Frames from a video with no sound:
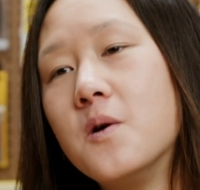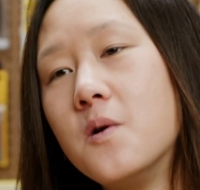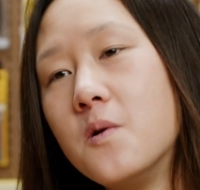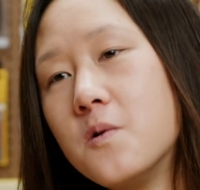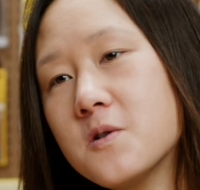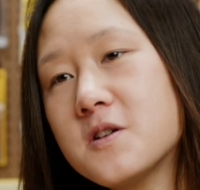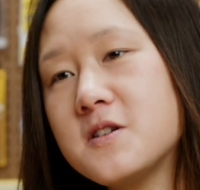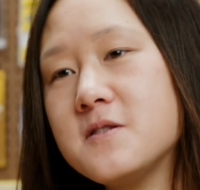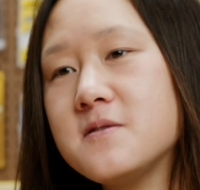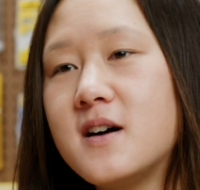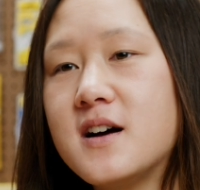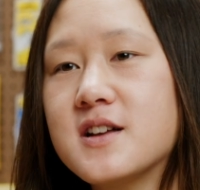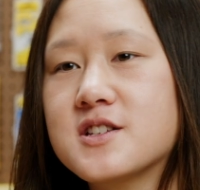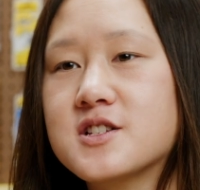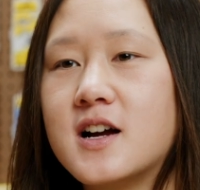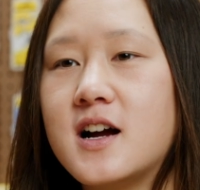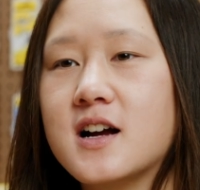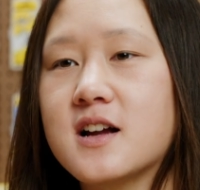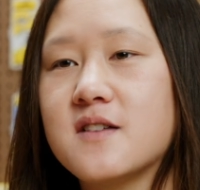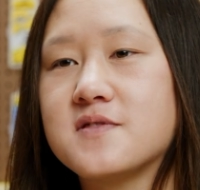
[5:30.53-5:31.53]
or you lost
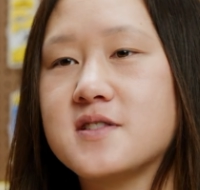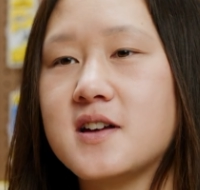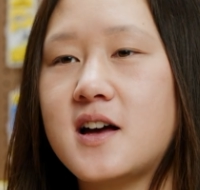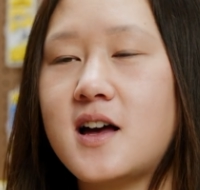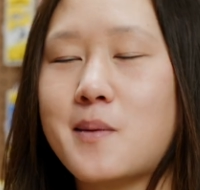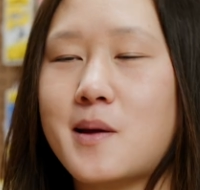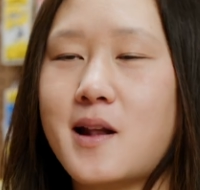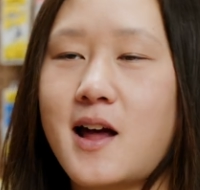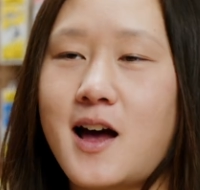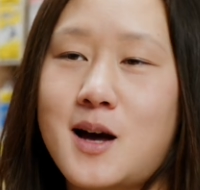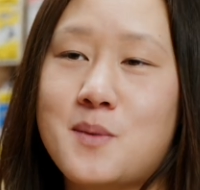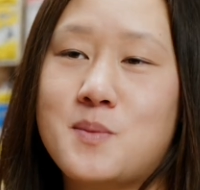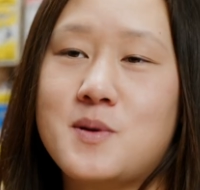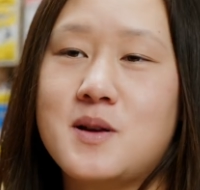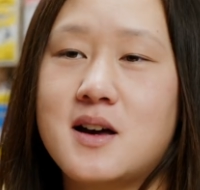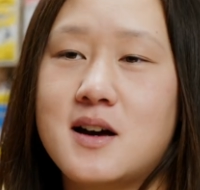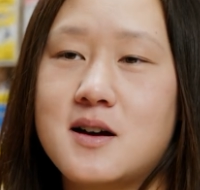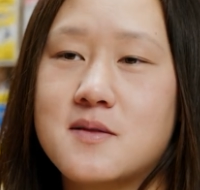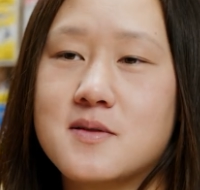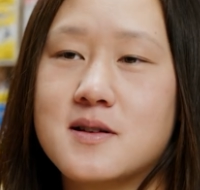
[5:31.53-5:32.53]
track of time at
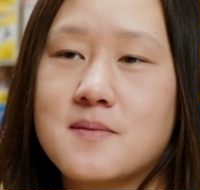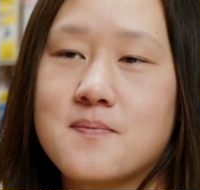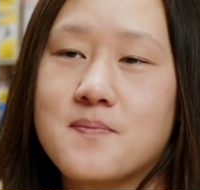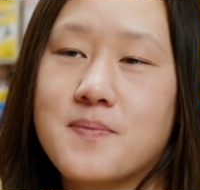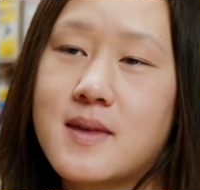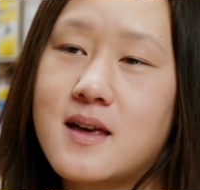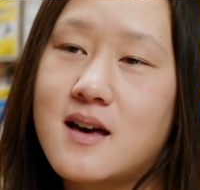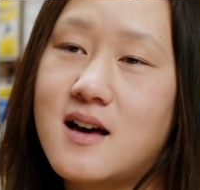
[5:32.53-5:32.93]
happy hour.